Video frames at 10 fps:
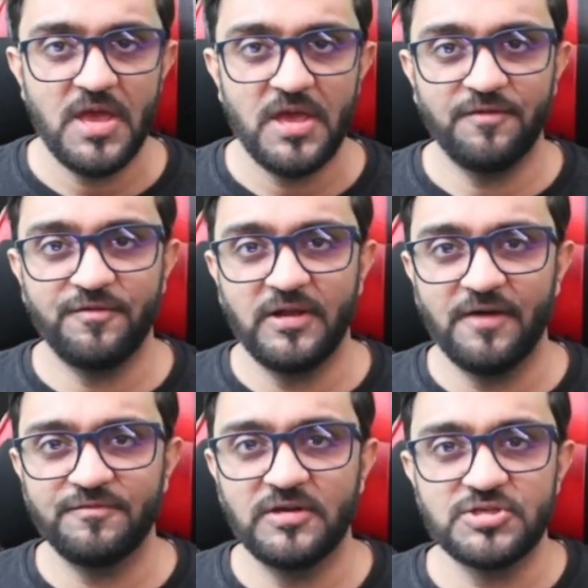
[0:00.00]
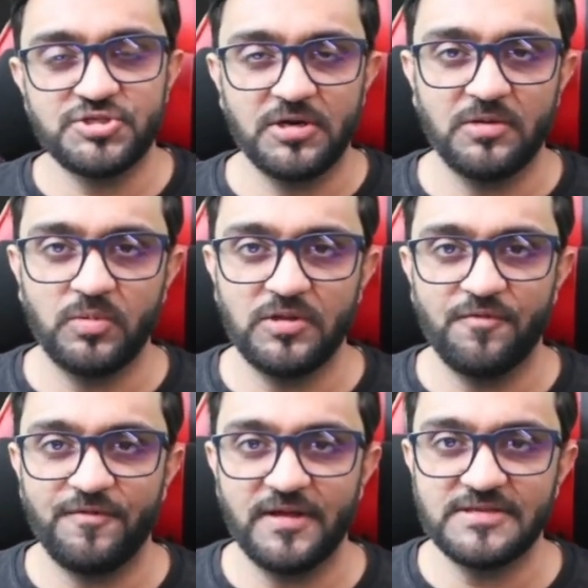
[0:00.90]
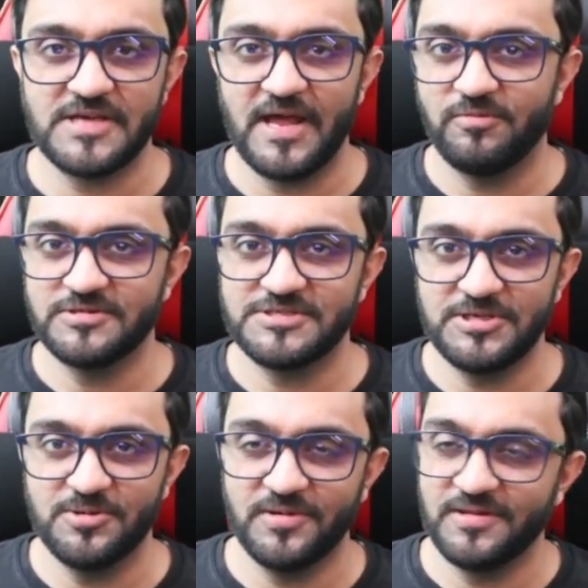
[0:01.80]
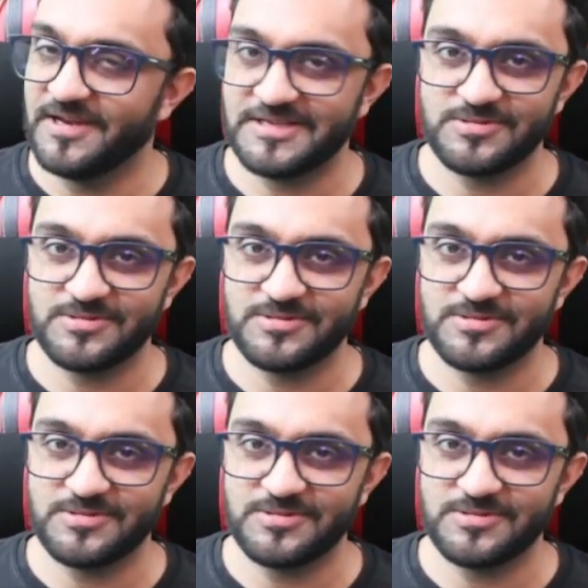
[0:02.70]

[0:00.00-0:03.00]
if you loved it share it with your friends and i will see you in the next